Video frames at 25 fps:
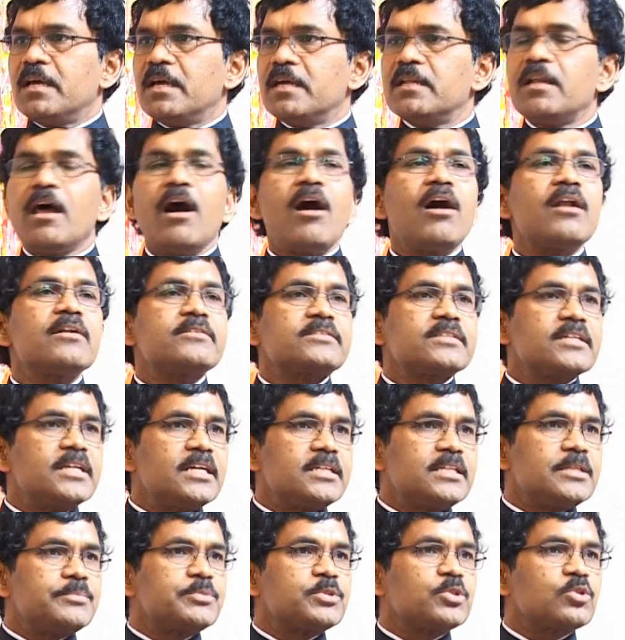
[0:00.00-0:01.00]
an
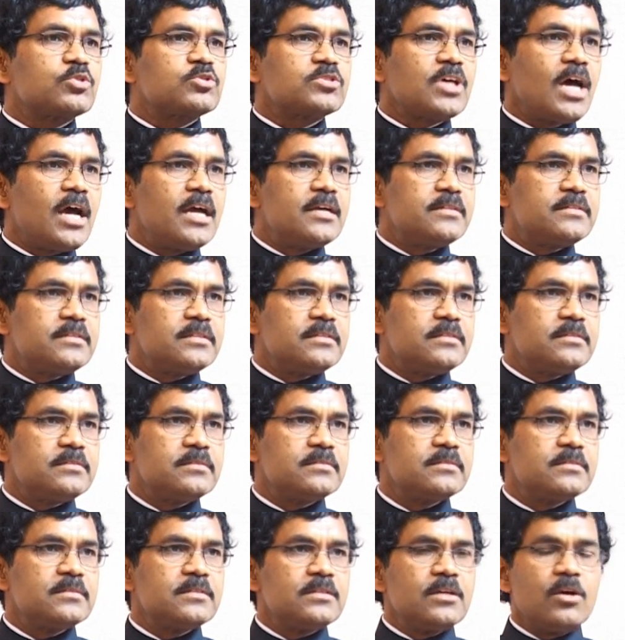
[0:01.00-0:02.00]
alternative
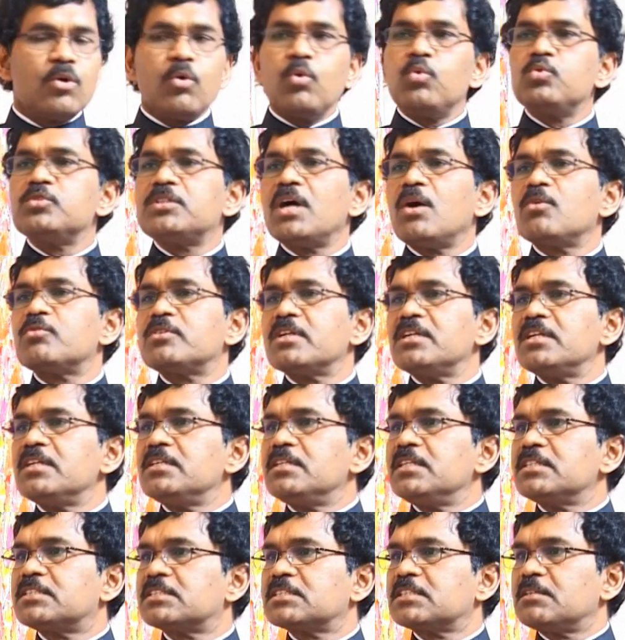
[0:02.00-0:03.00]
society without
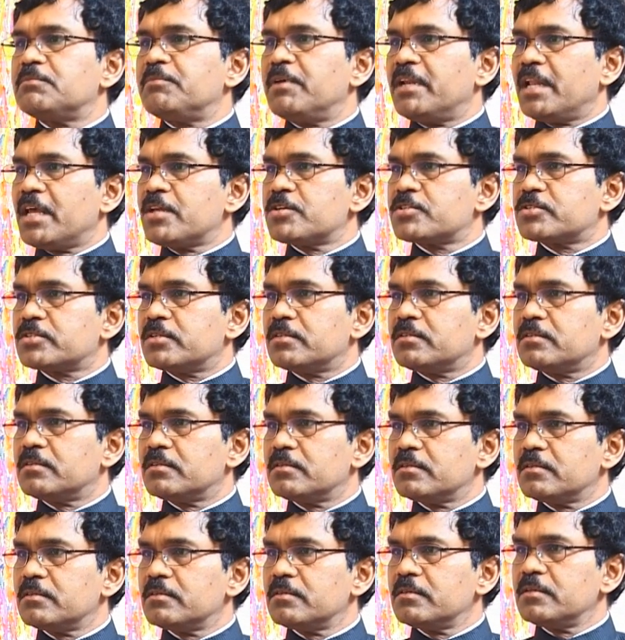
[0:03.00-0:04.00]
any discrimination.
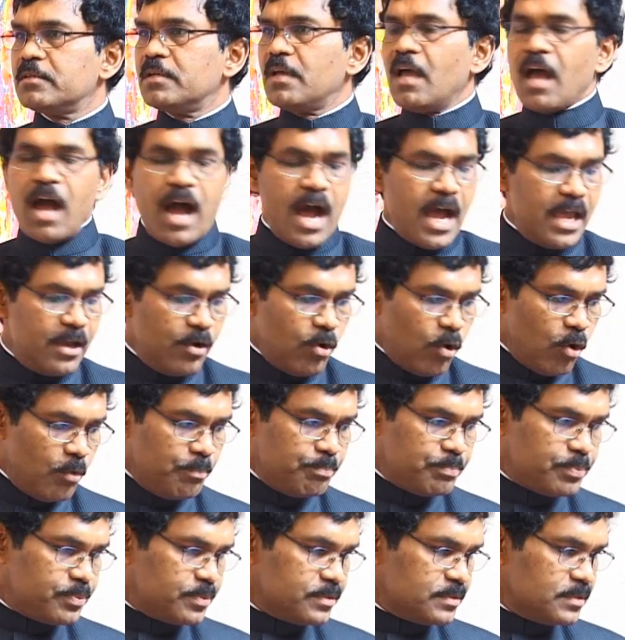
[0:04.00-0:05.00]
I
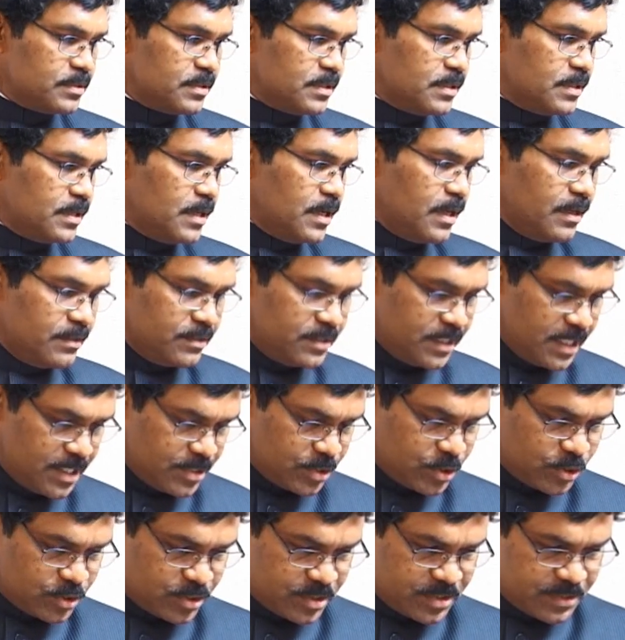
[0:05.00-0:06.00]
hope
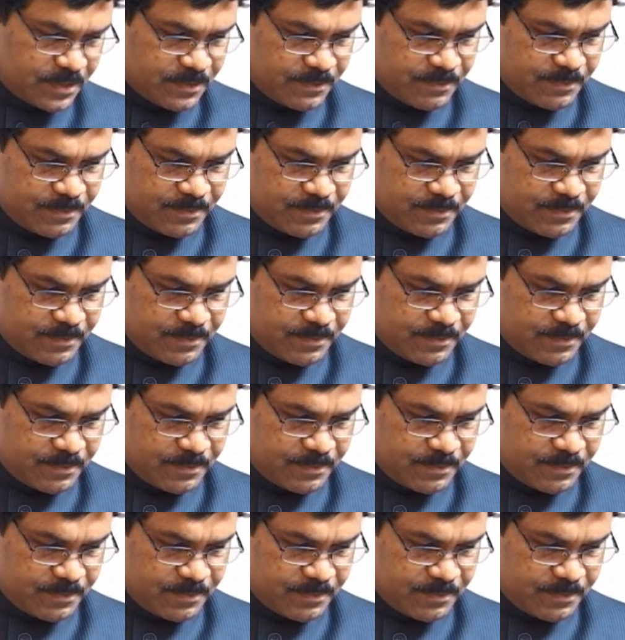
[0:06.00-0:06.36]
this